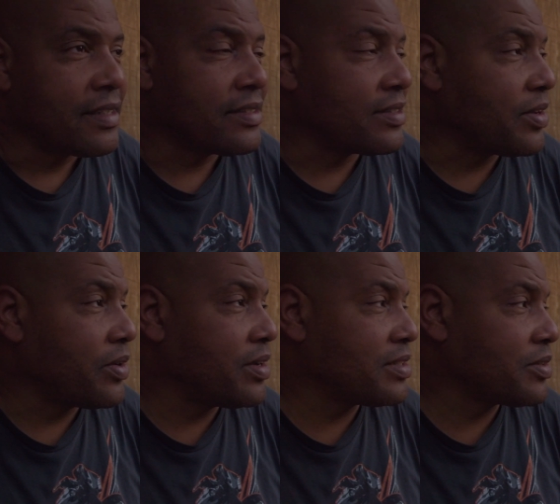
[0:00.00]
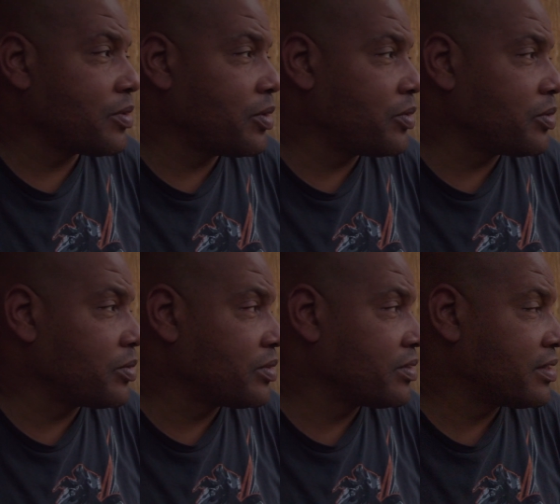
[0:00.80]
it's a noisy road
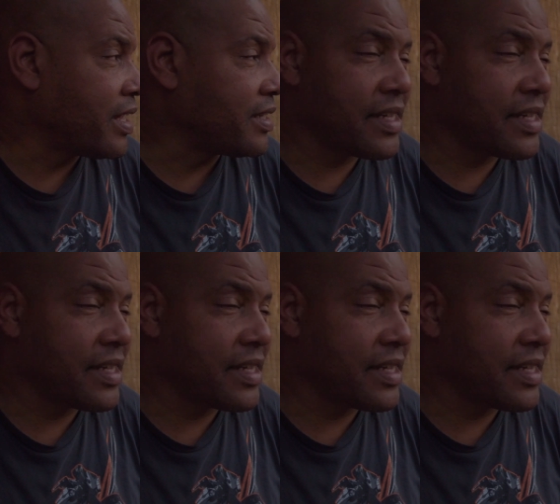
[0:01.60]
at